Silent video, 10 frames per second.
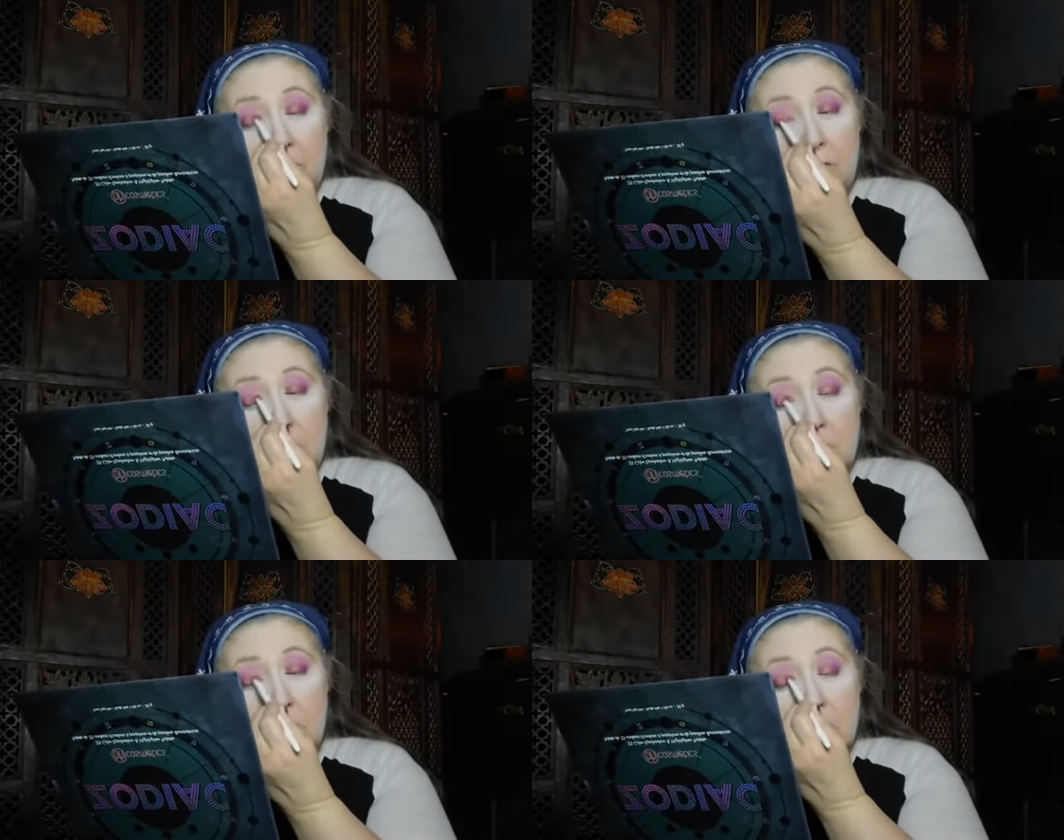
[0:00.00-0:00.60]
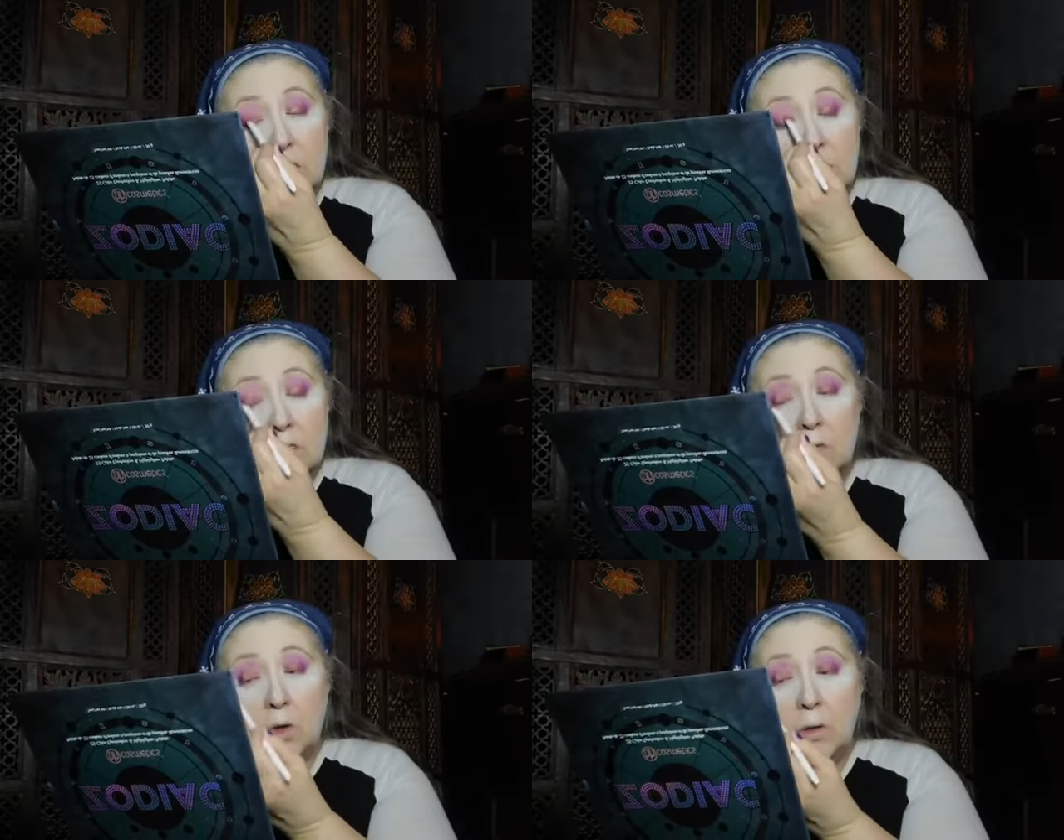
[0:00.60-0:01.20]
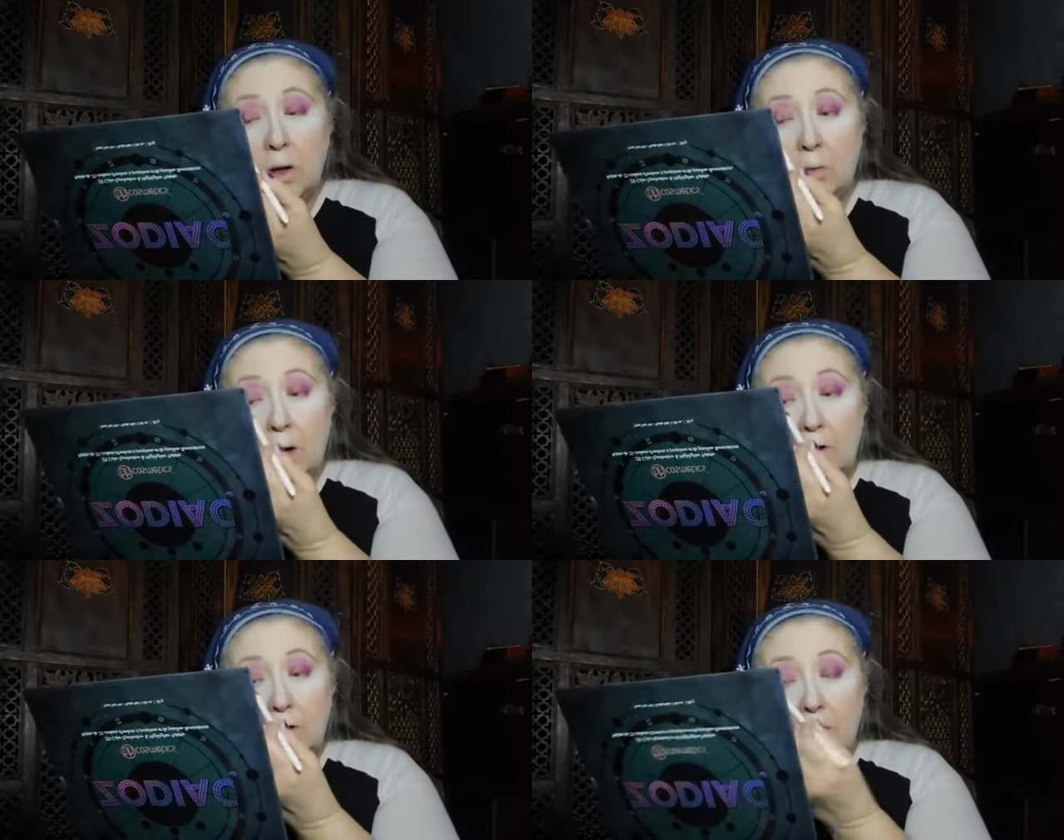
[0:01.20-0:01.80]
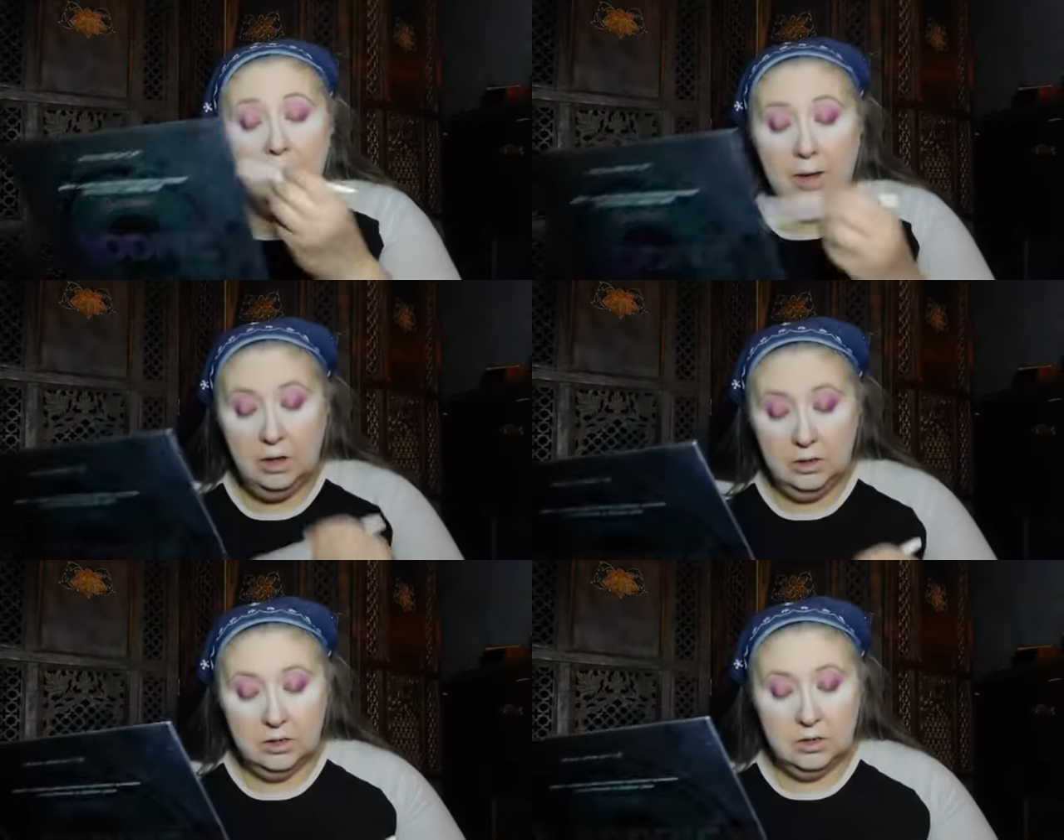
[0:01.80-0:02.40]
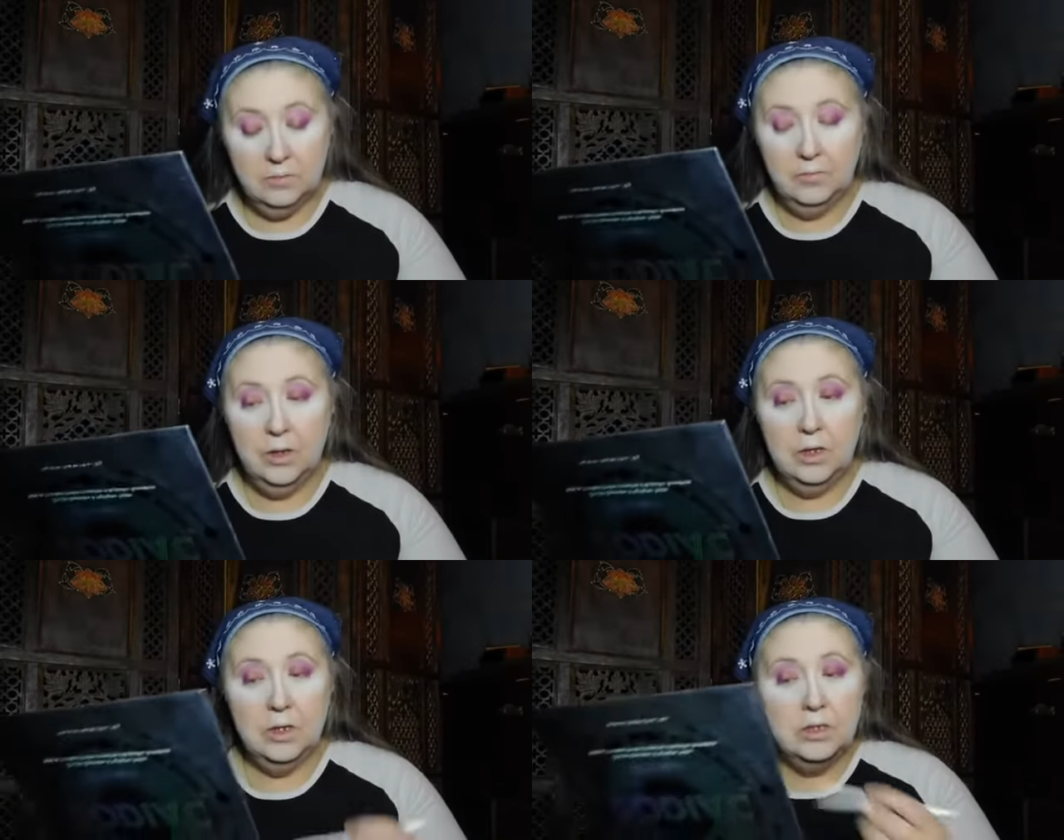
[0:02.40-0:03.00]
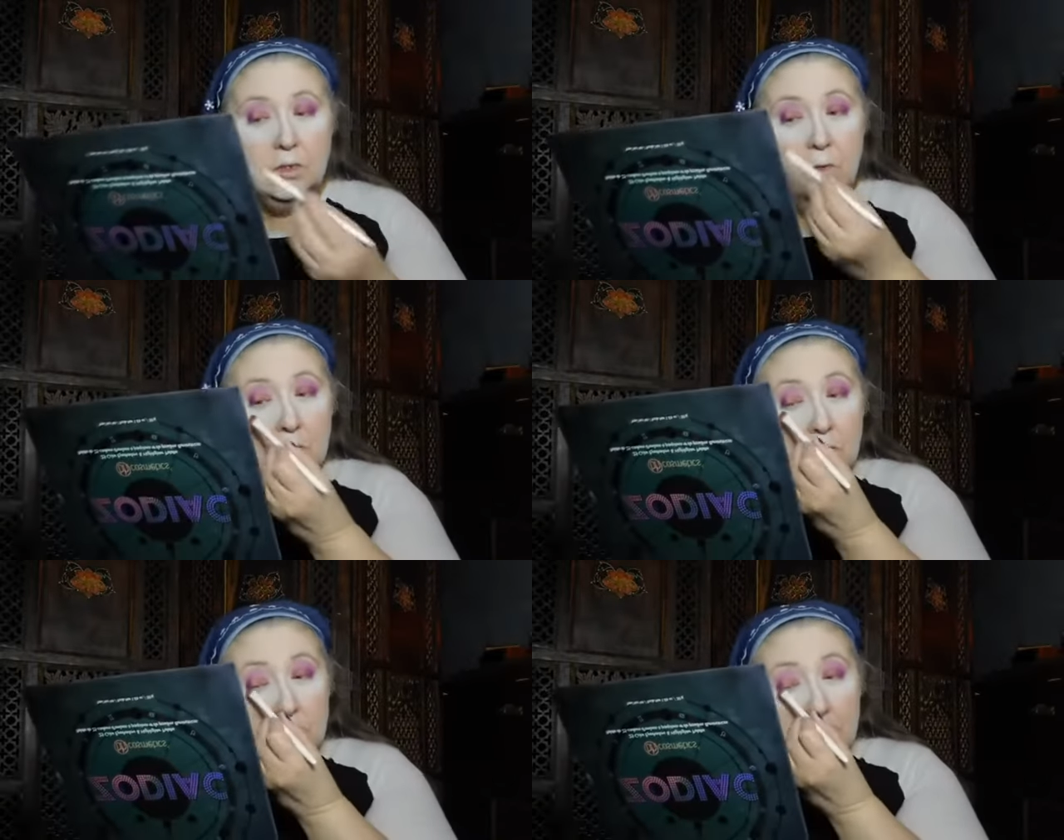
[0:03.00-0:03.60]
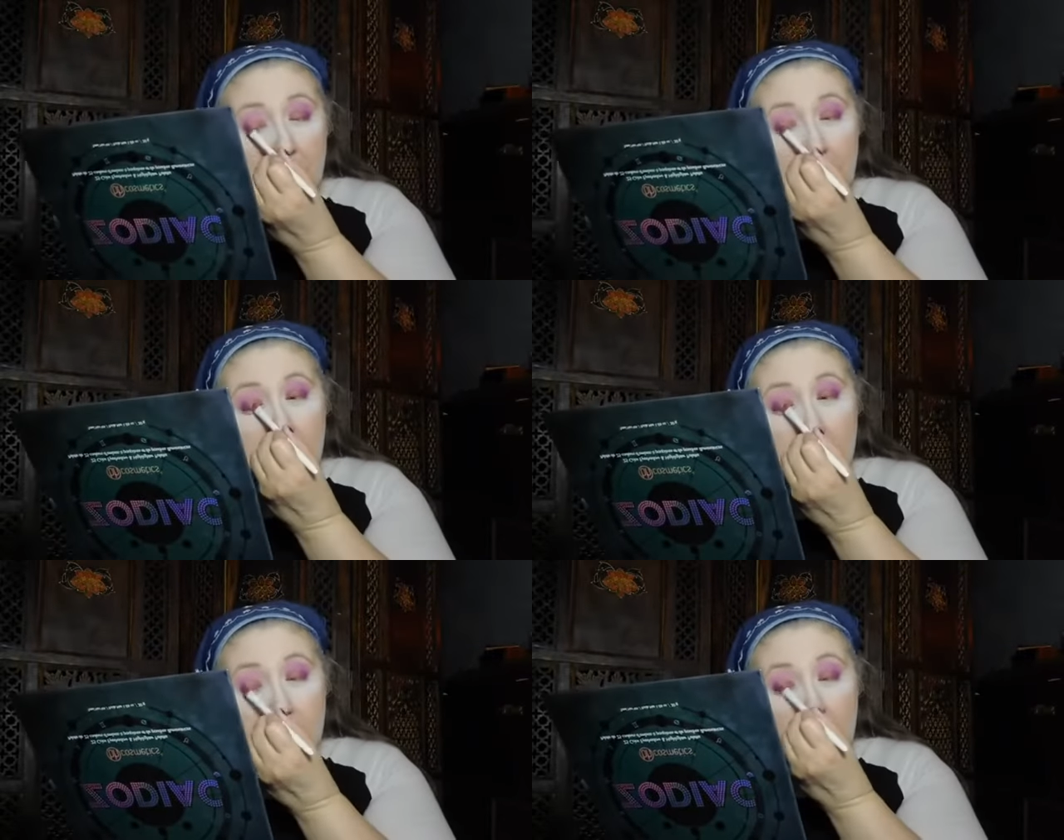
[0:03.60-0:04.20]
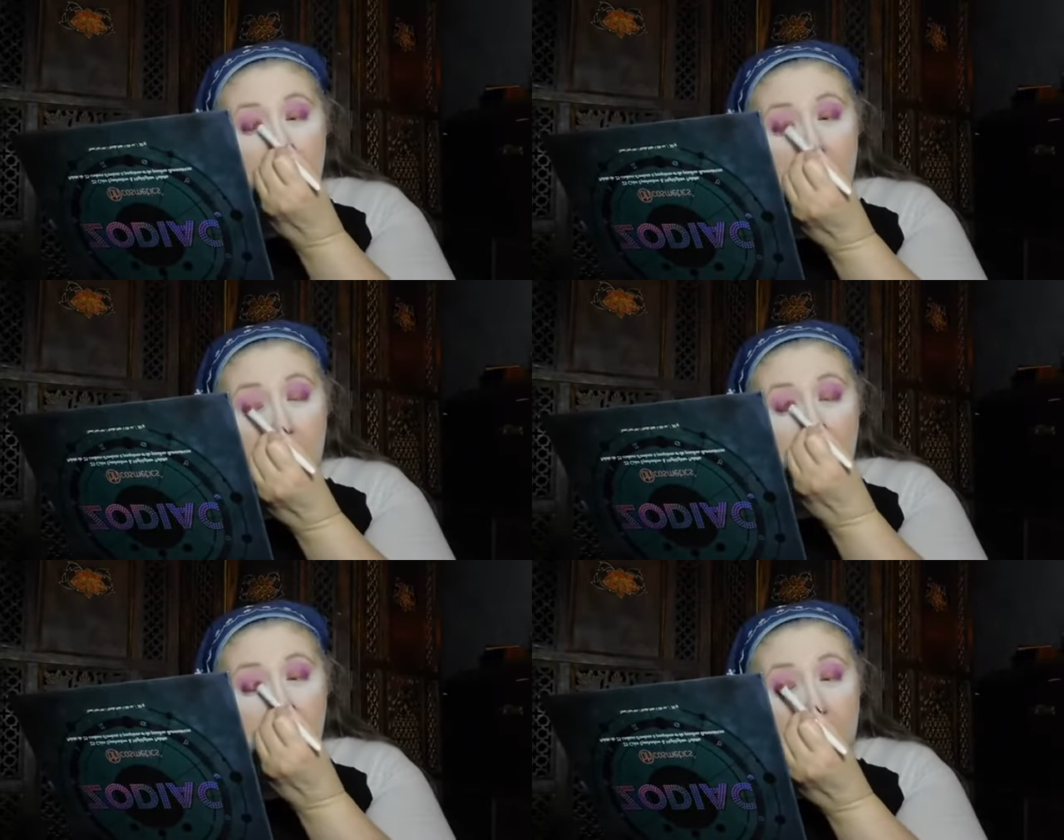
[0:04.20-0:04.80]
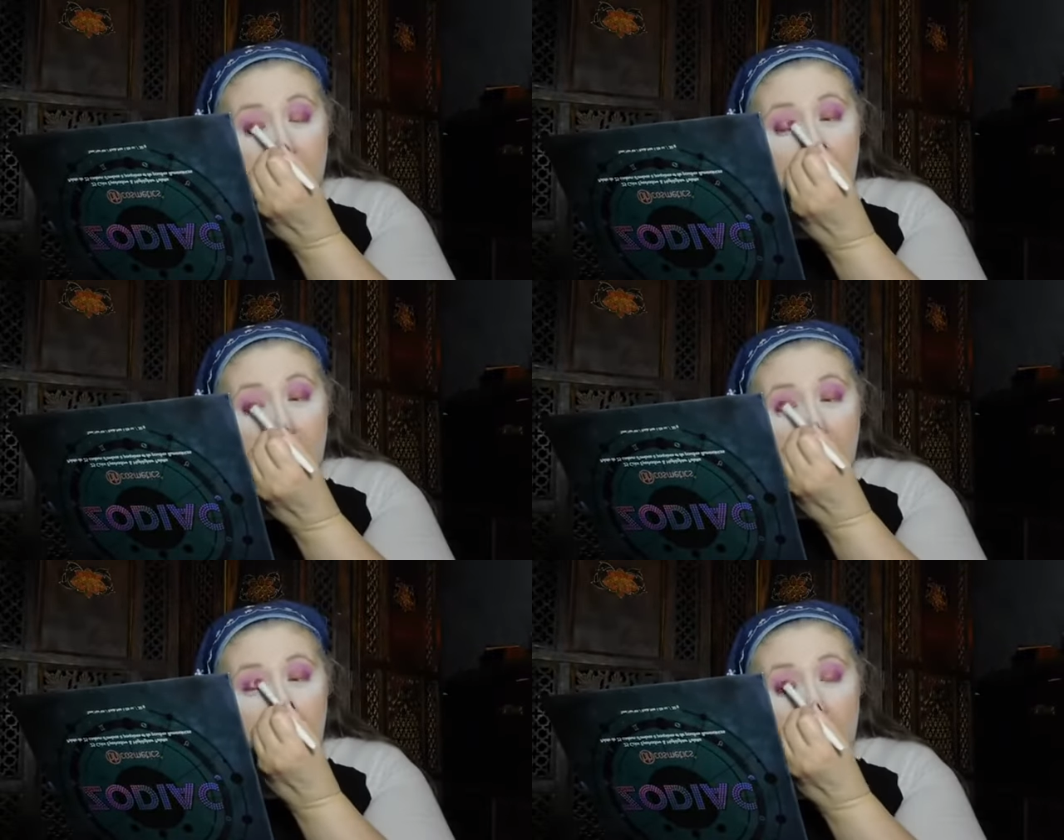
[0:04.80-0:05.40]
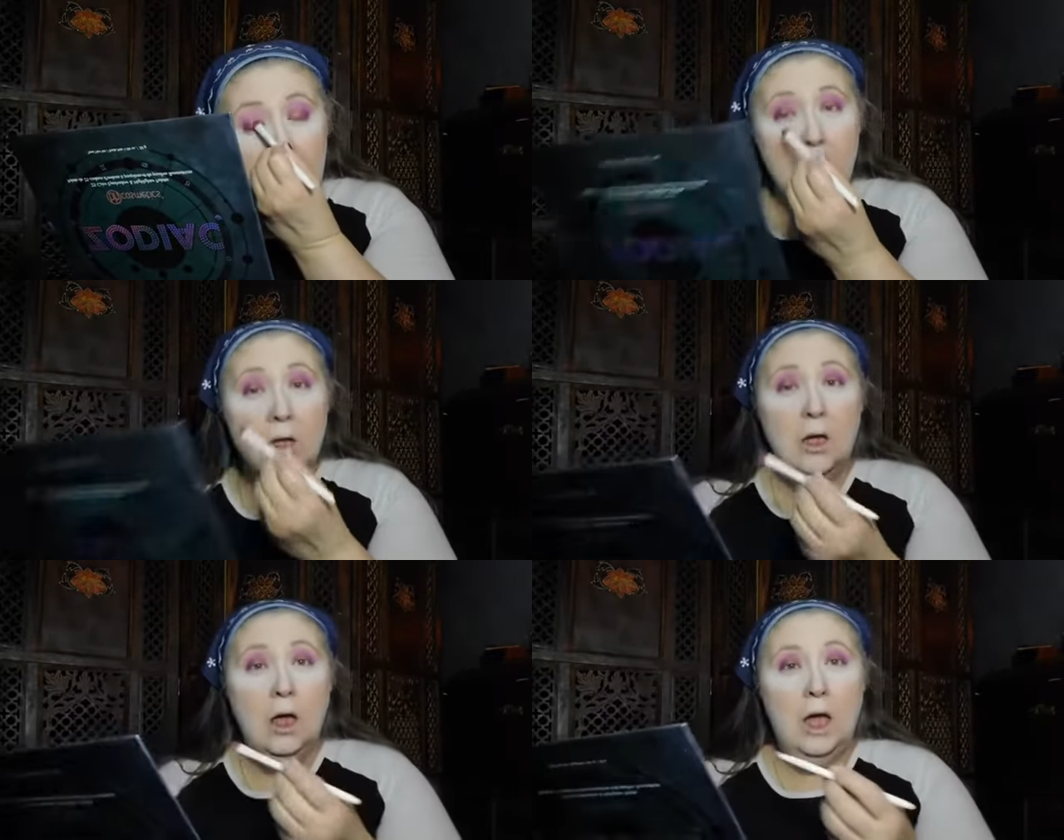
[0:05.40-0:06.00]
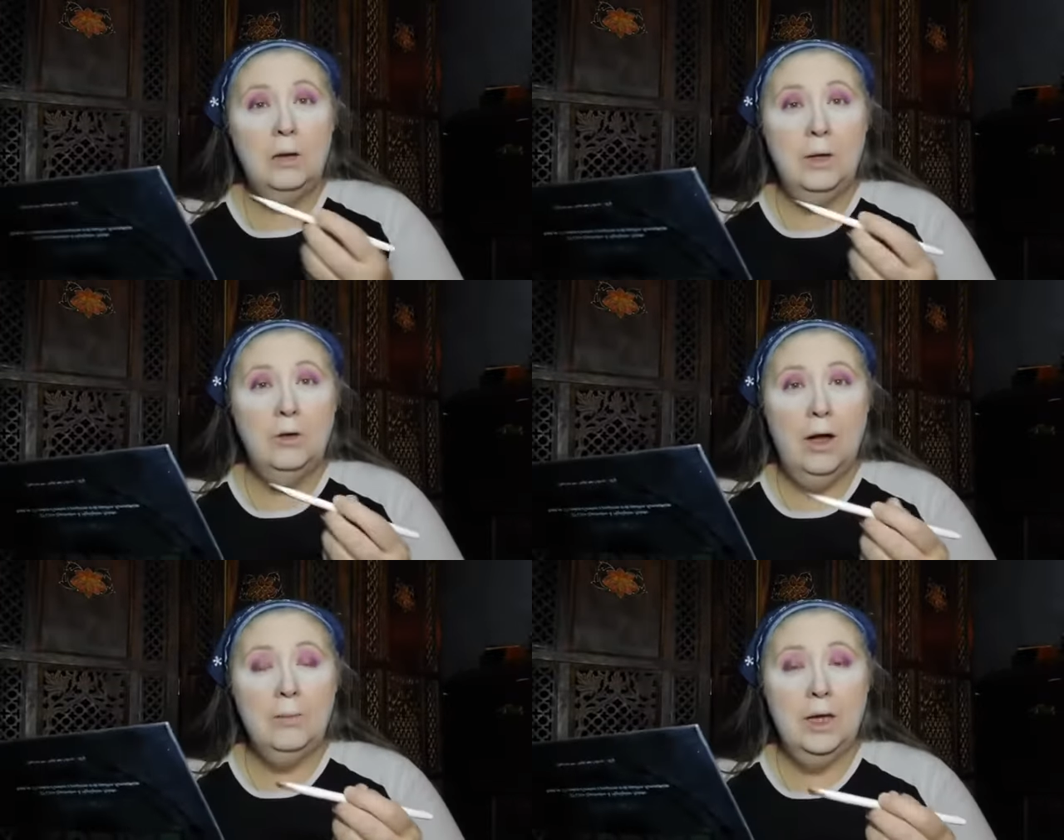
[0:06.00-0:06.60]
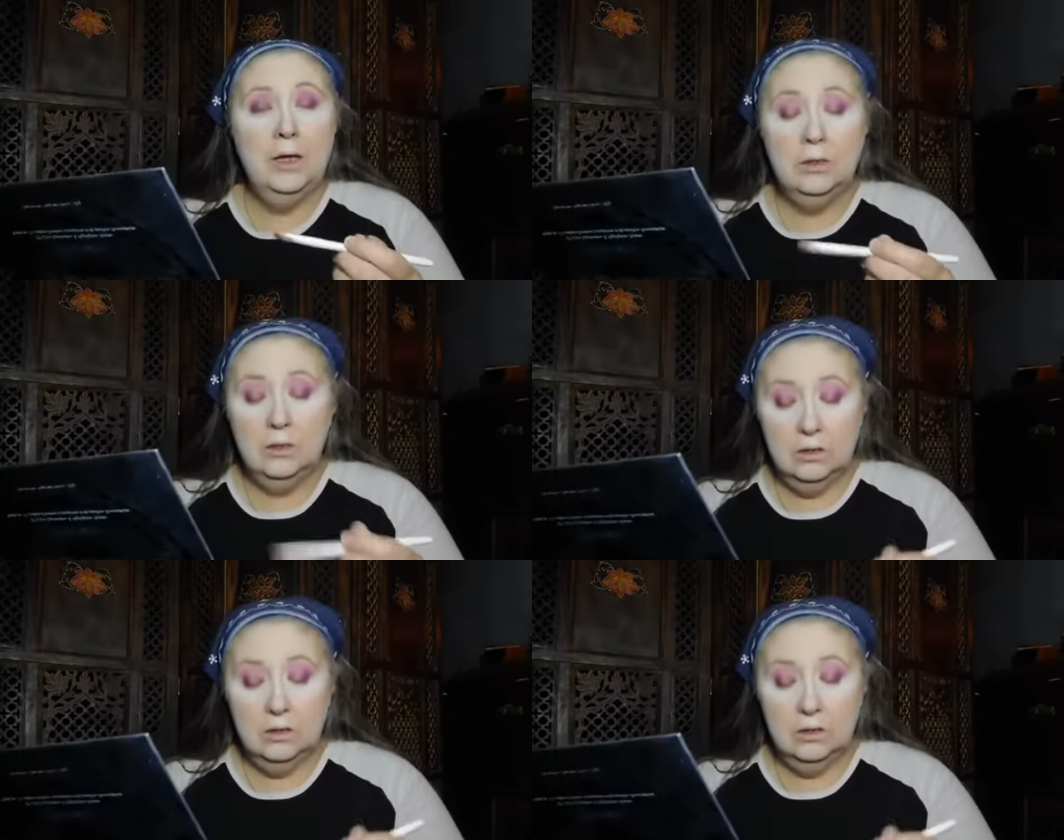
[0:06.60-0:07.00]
This is one of my ride or die palettes. This is one of those palettes that if something happened, I'd be grabbing it.